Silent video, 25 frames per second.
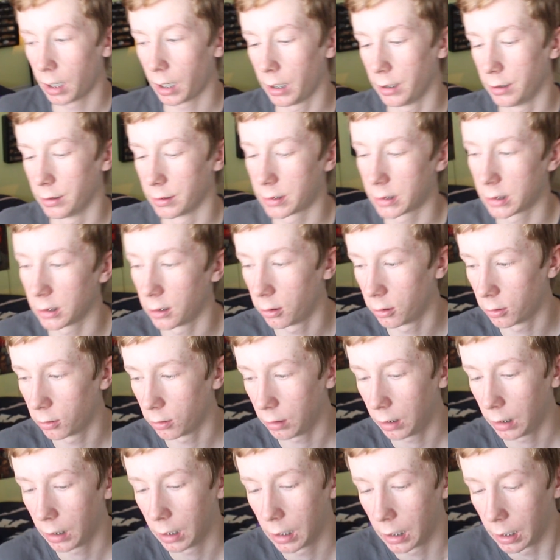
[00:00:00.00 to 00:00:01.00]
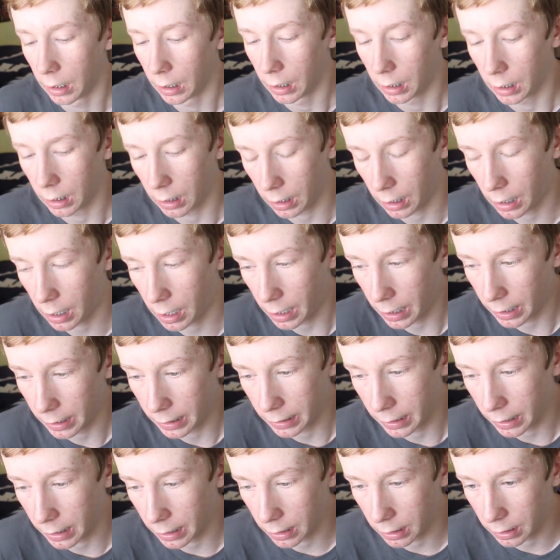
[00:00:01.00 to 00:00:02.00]
And so
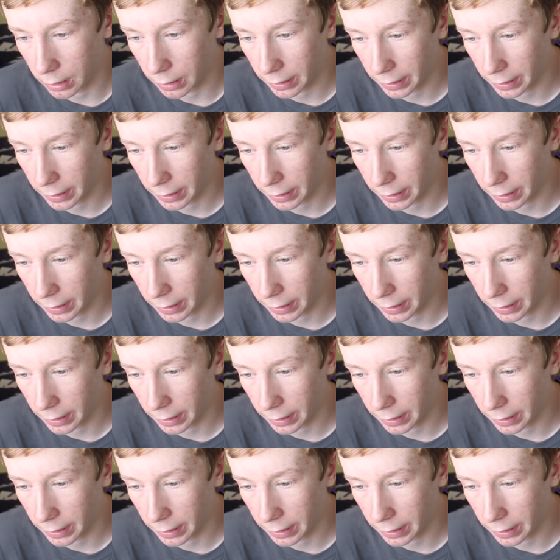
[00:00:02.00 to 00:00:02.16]
I